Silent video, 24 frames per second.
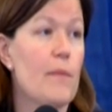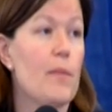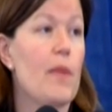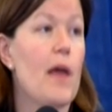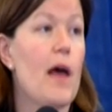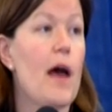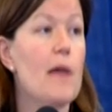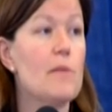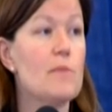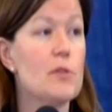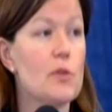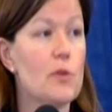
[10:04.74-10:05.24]

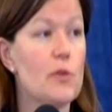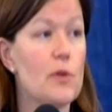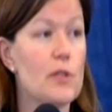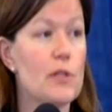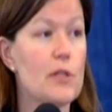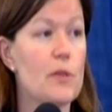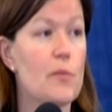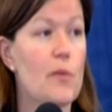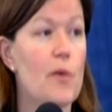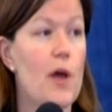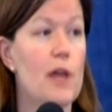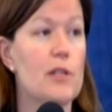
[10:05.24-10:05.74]
I'm doing
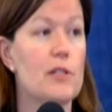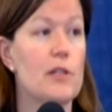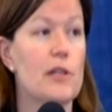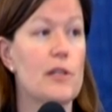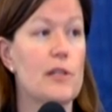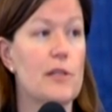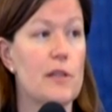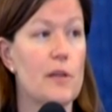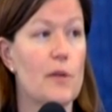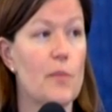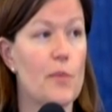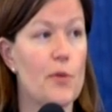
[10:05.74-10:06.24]
some
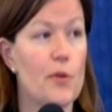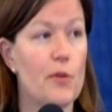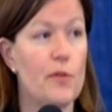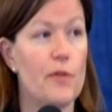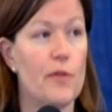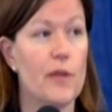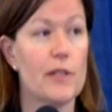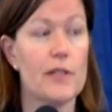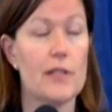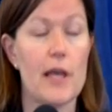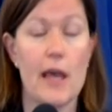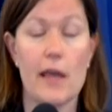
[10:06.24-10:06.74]
projects in
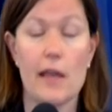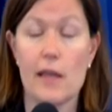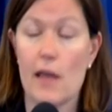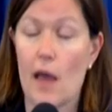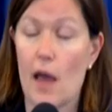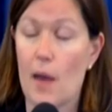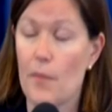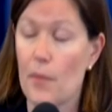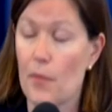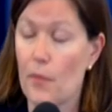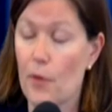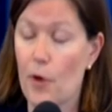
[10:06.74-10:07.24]
improving
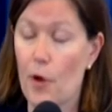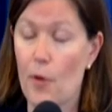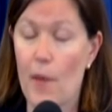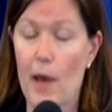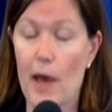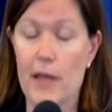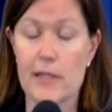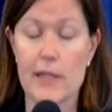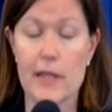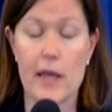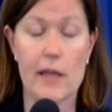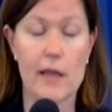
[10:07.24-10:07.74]

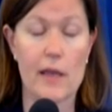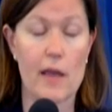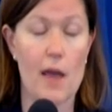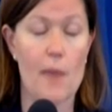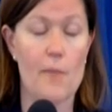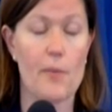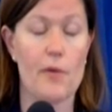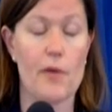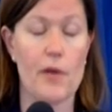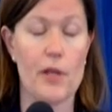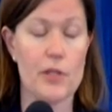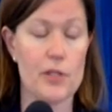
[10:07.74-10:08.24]
robot
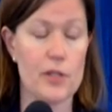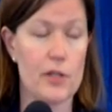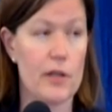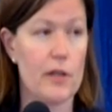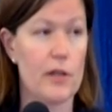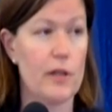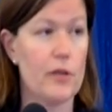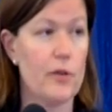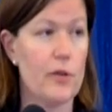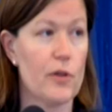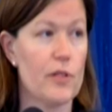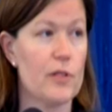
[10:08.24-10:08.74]
teleoperation,
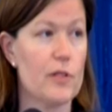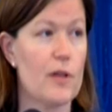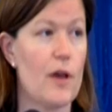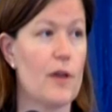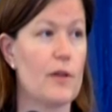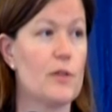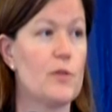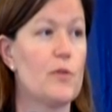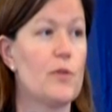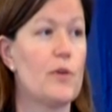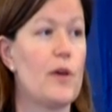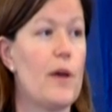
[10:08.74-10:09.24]
and you can
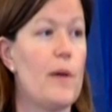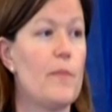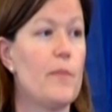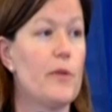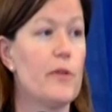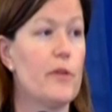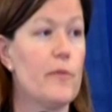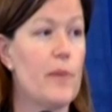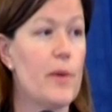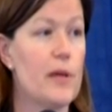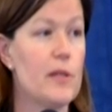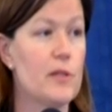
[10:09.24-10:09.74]
talk to a
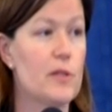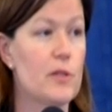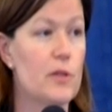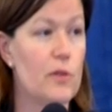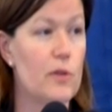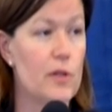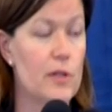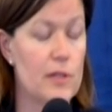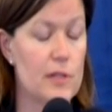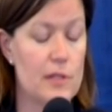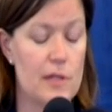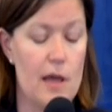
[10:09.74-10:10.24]
couple of my
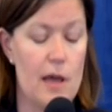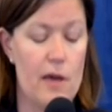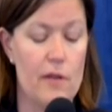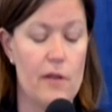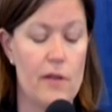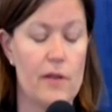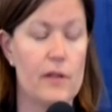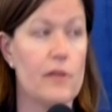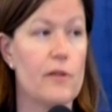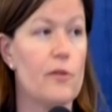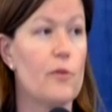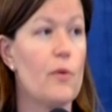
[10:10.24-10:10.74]
students
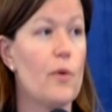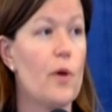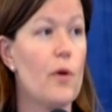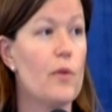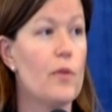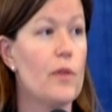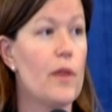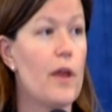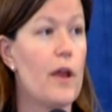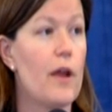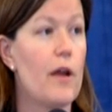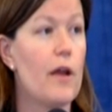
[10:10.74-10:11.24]
down the
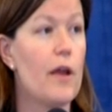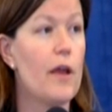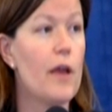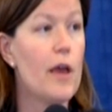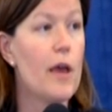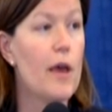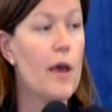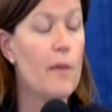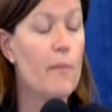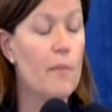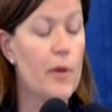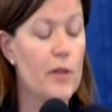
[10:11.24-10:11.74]
road there.
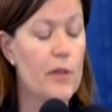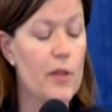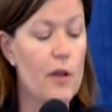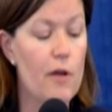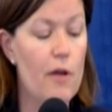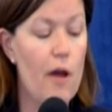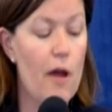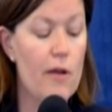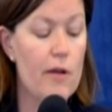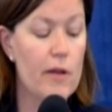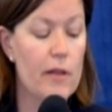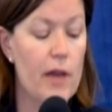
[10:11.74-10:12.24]
But there
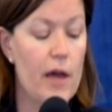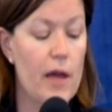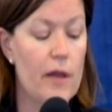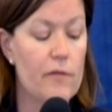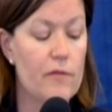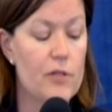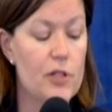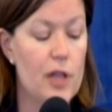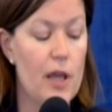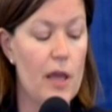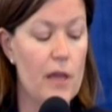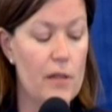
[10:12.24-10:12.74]
are a lot
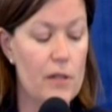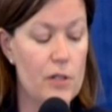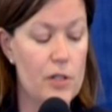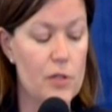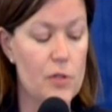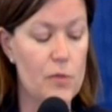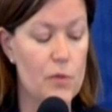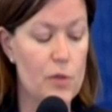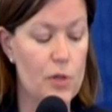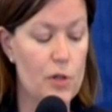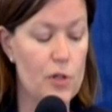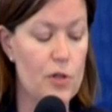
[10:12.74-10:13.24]
of
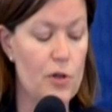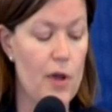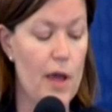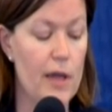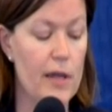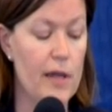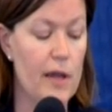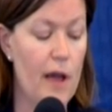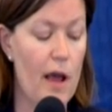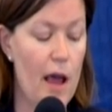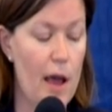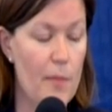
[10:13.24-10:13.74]
challenges when you're
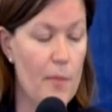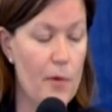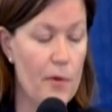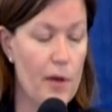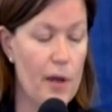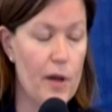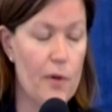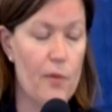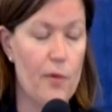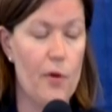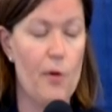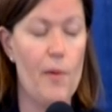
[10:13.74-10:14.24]
trying to
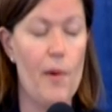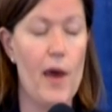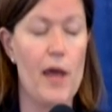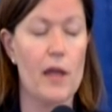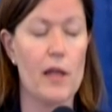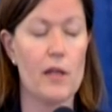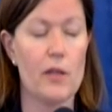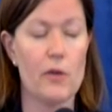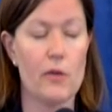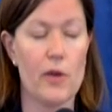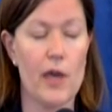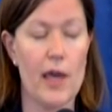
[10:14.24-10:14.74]
operate a robot
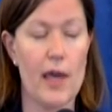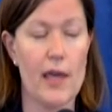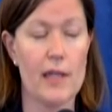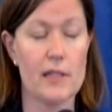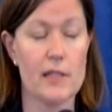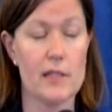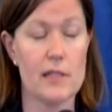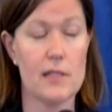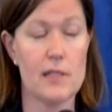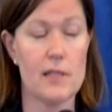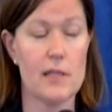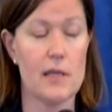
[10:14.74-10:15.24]
and you can't
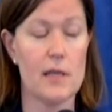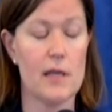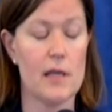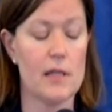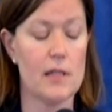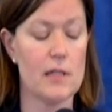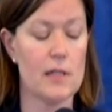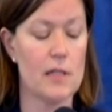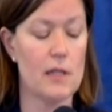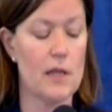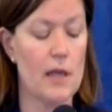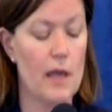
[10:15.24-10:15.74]
see
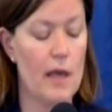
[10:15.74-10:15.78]
it,